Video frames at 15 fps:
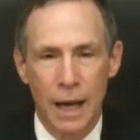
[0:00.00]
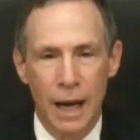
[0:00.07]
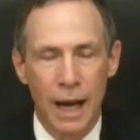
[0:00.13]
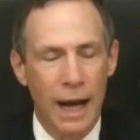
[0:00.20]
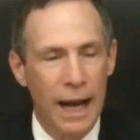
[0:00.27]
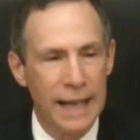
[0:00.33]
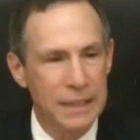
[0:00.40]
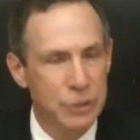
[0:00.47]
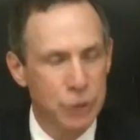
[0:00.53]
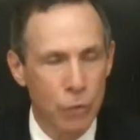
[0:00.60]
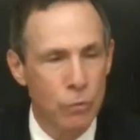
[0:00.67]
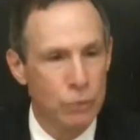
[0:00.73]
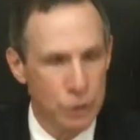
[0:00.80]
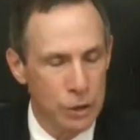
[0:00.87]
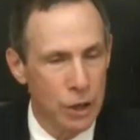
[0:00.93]
I
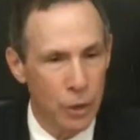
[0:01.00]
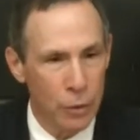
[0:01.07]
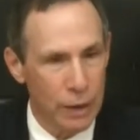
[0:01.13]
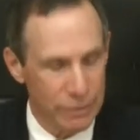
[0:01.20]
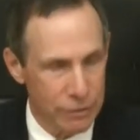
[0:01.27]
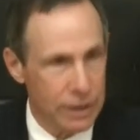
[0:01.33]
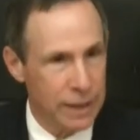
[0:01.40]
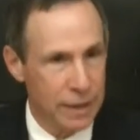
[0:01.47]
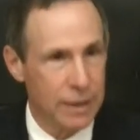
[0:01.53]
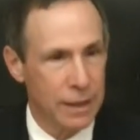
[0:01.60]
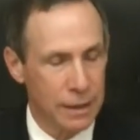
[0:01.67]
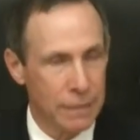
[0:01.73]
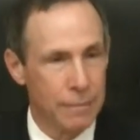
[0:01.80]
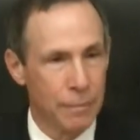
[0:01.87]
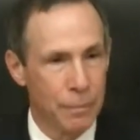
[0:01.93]
don't know everything.
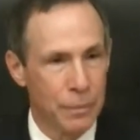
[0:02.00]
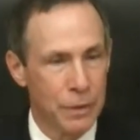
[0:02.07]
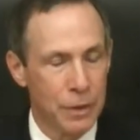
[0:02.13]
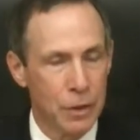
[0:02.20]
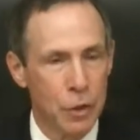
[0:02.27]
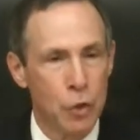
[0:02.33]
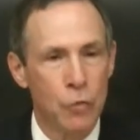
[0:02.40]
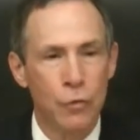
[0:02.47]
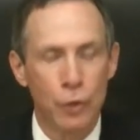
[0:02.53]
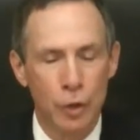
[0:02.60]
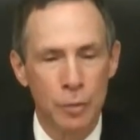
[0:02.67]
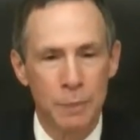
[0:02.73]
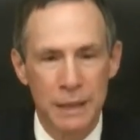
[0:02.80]
You've heard me